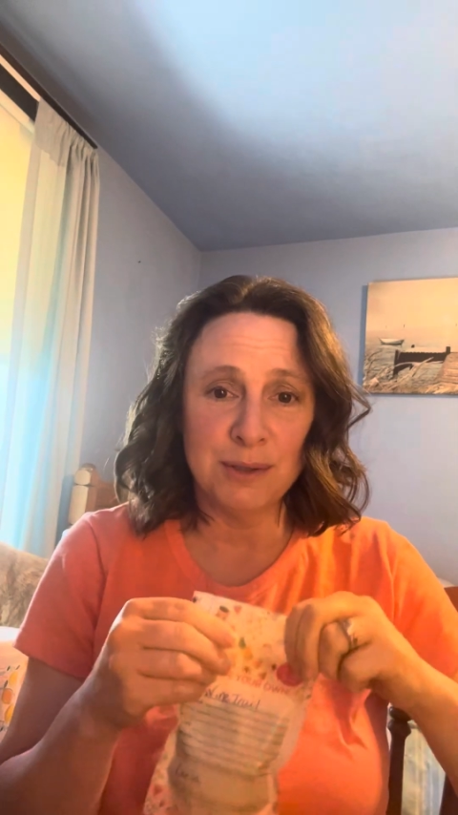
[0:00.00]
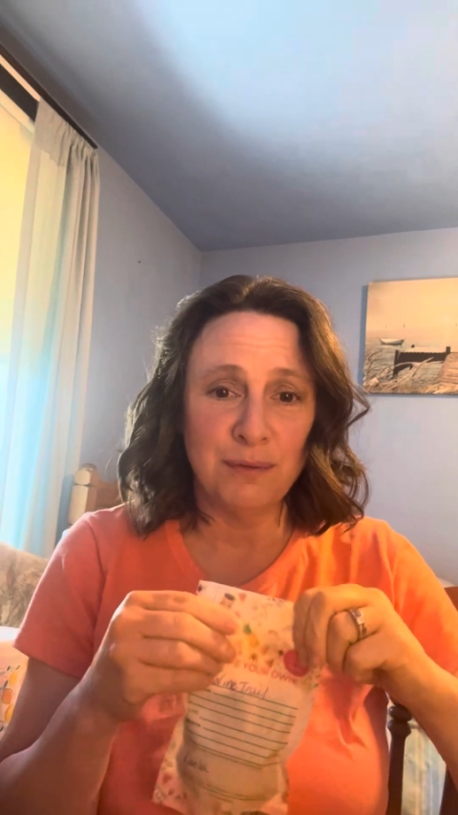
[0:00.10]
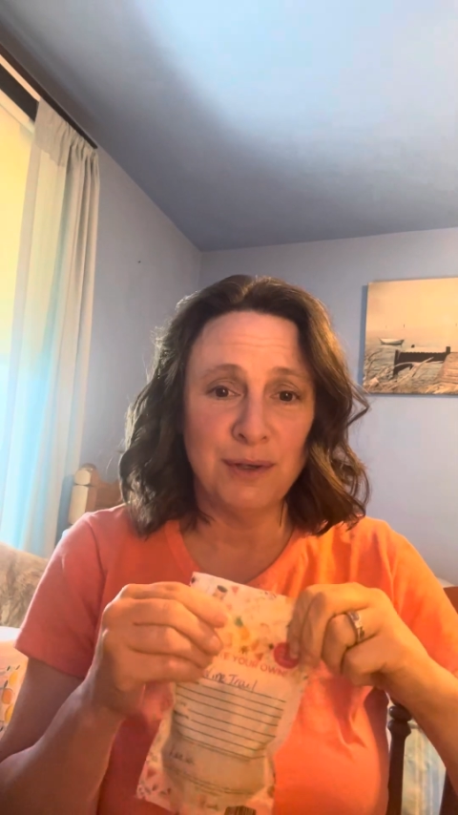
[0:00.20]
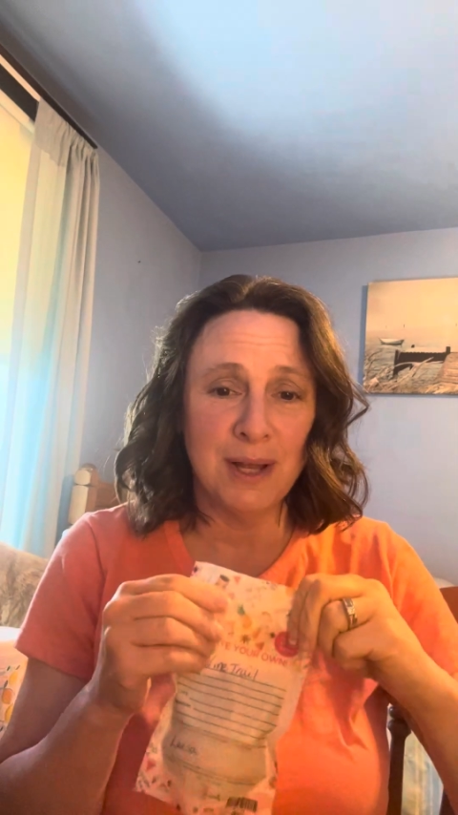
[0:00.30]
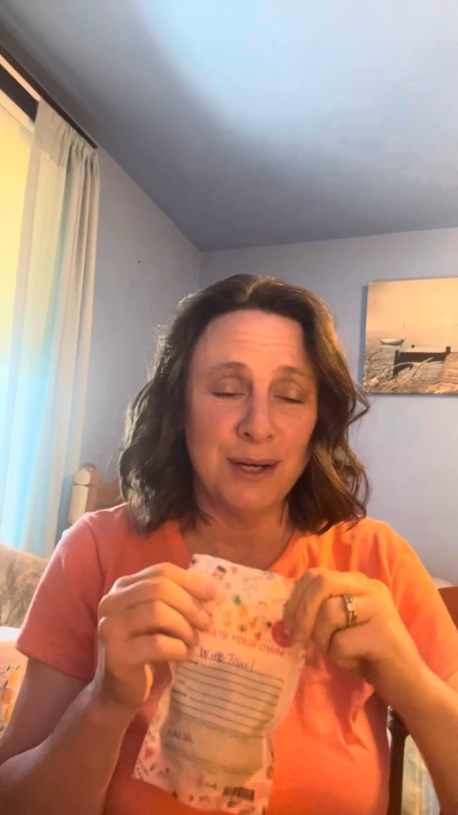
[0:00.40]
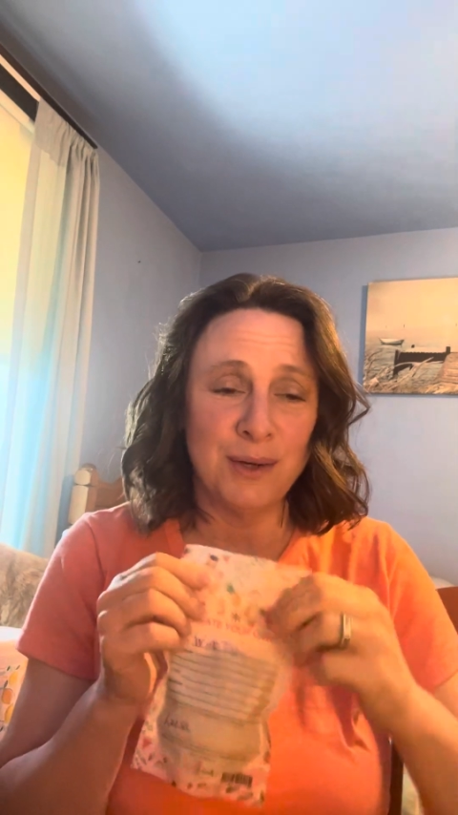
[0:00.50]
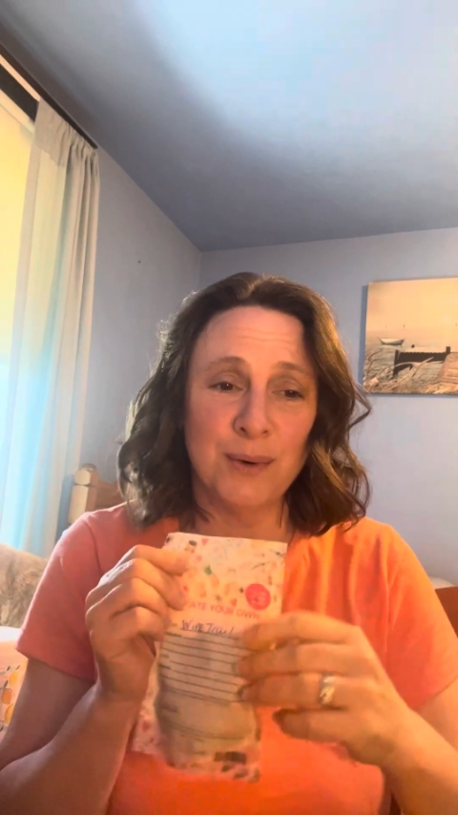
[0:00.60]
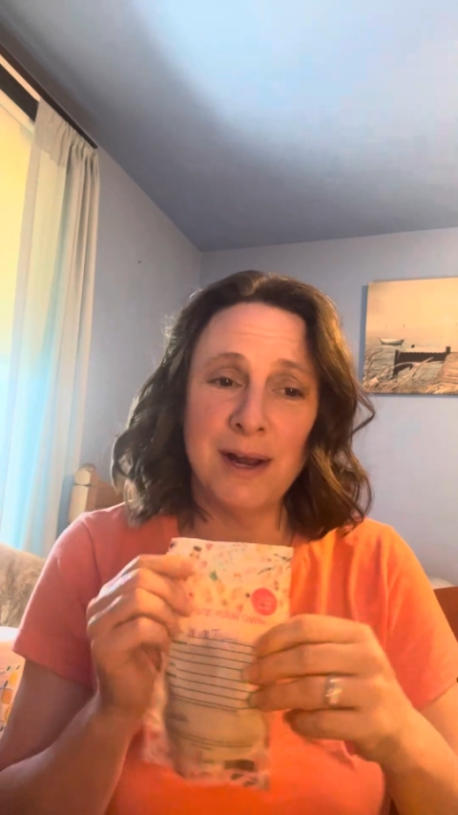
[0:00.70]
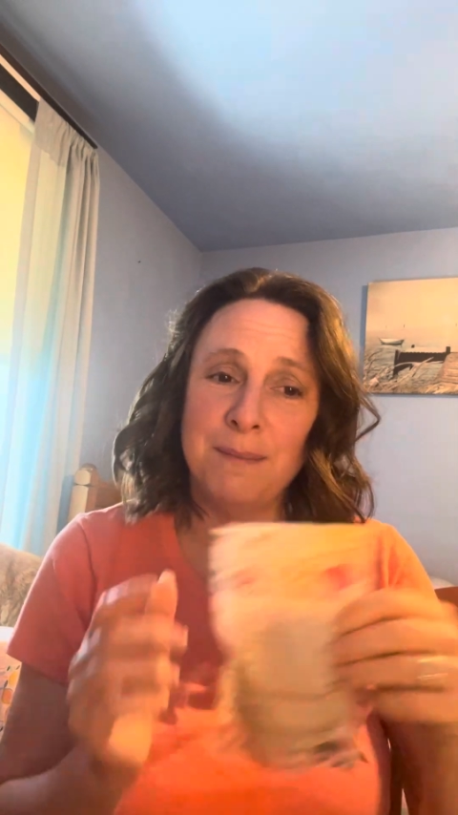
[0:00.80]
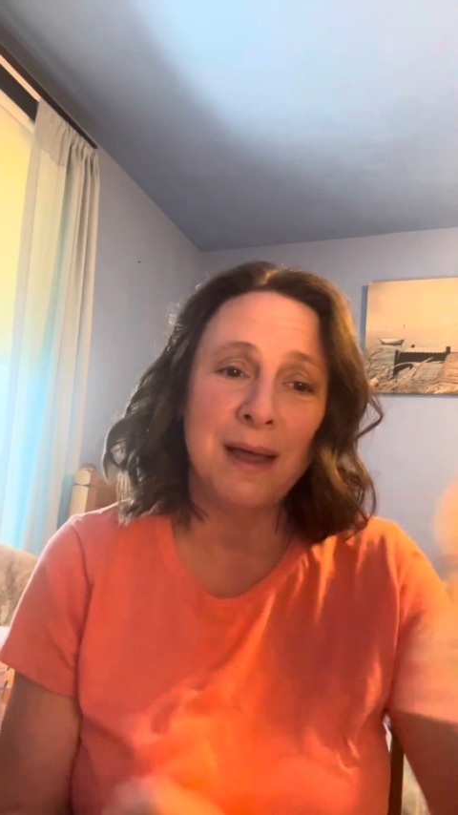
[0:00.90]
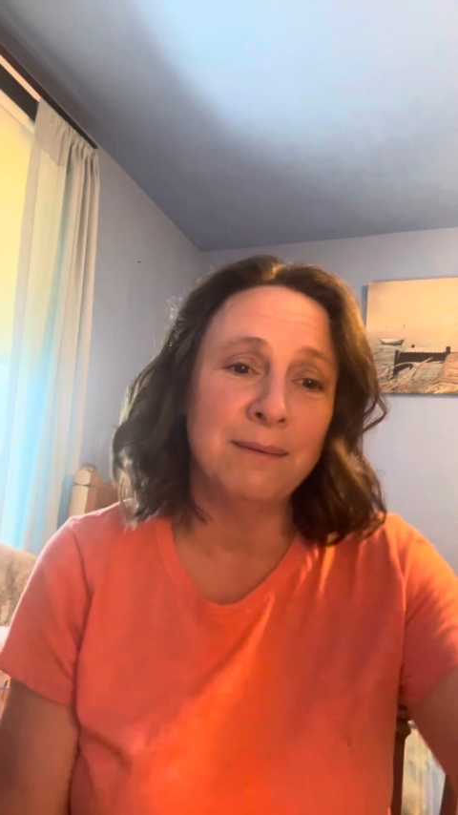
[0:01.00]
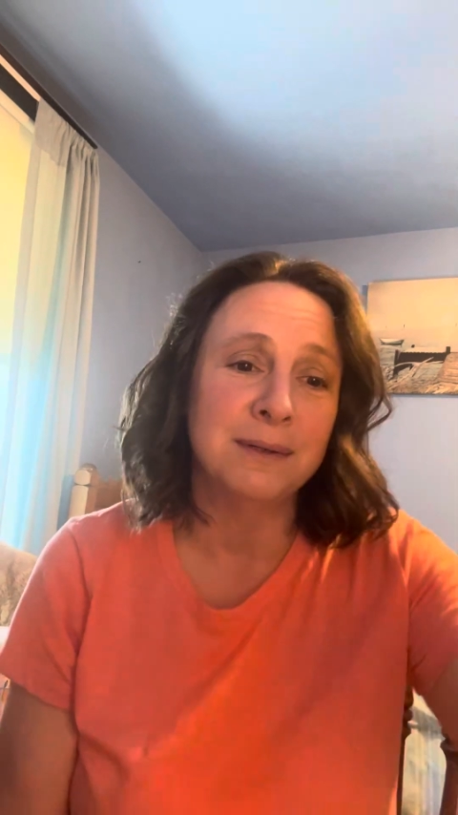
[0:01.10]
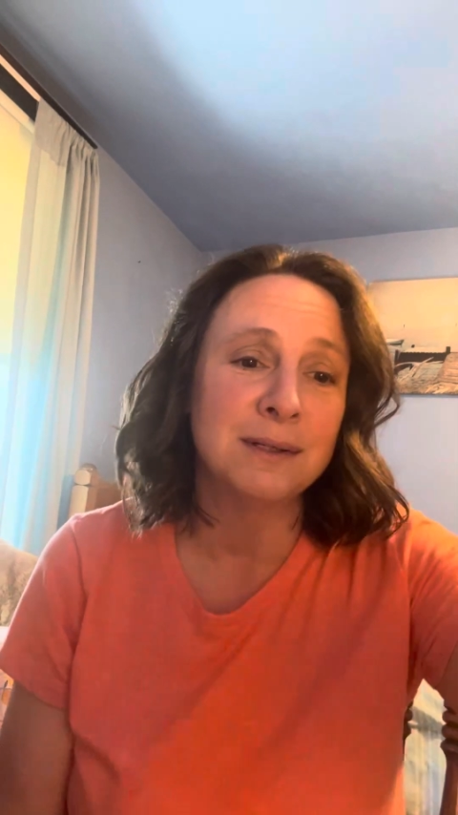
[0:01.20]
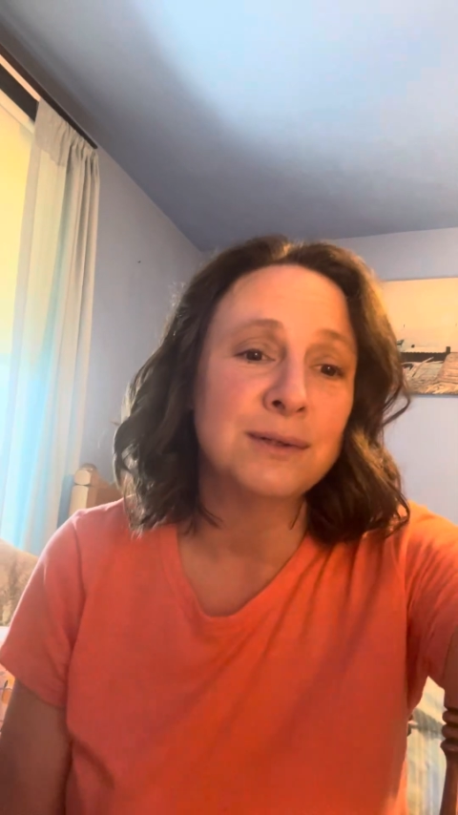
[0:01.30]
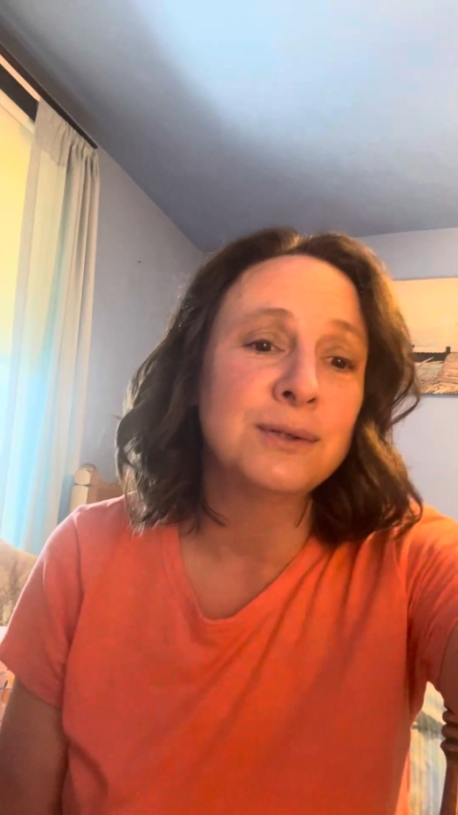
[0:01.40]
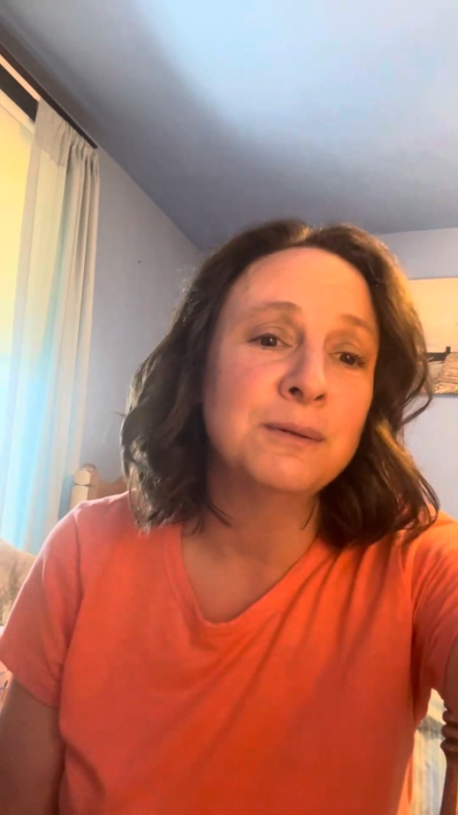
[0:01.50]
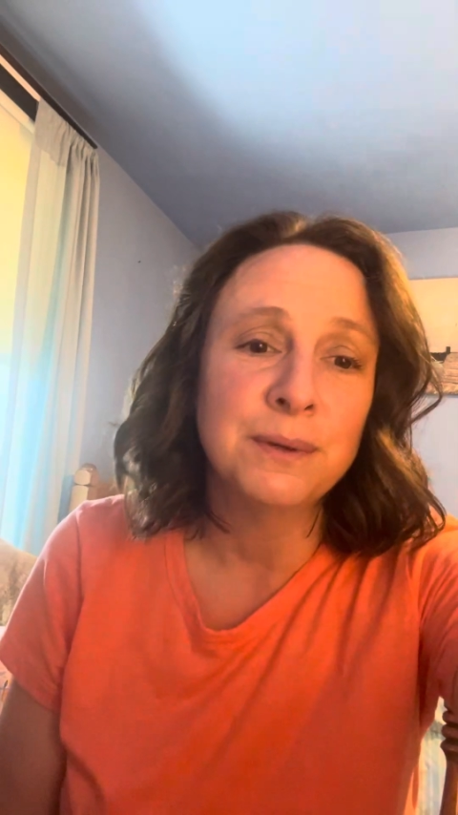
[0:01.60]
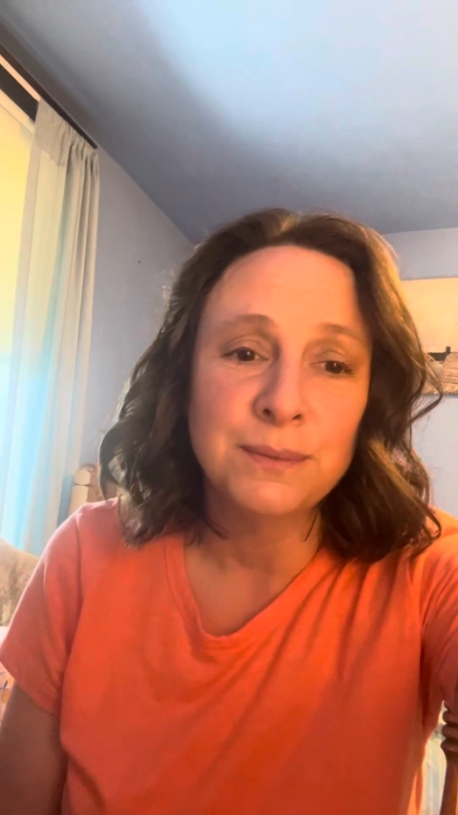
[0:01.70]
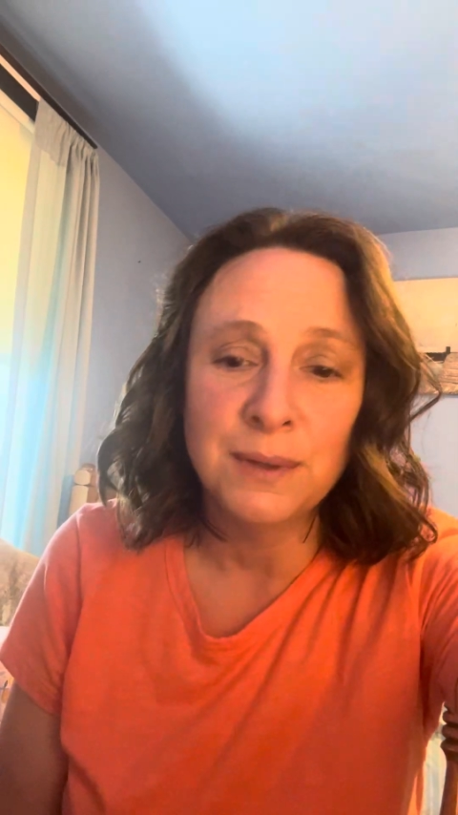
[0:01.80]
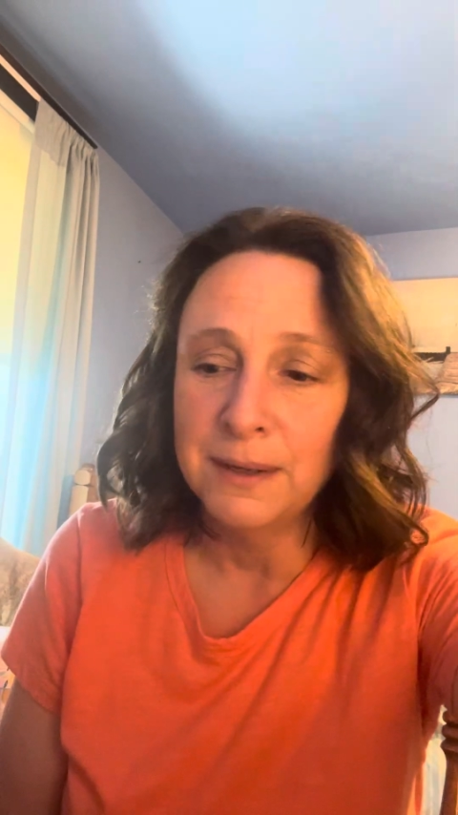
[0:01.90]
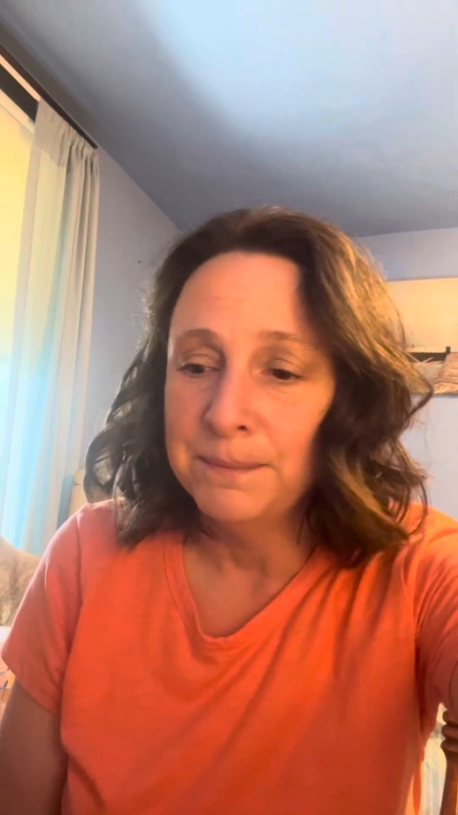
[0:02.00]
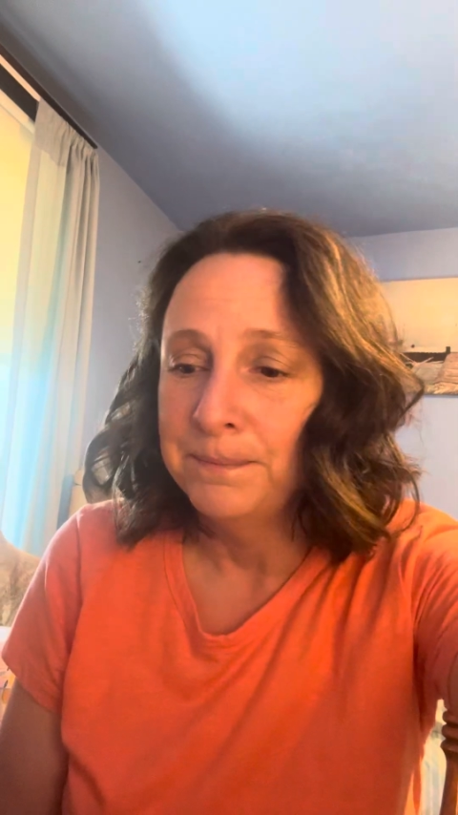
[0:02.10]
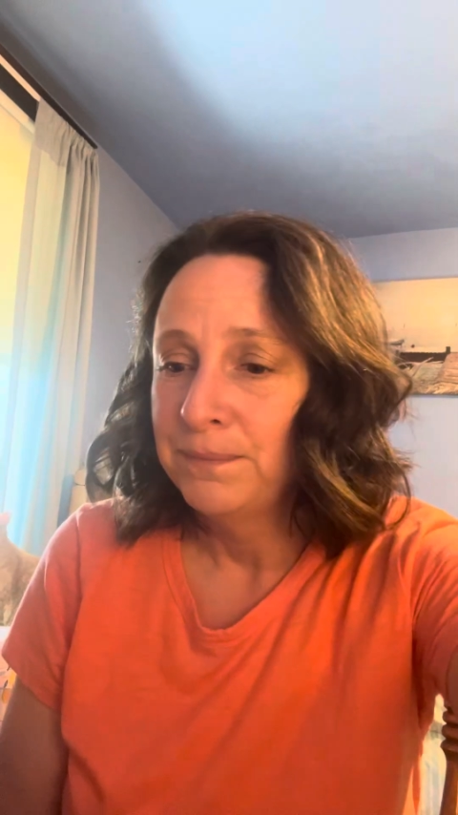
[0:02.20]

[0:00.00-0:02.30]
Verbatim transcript: So if you like grape, that was a super one.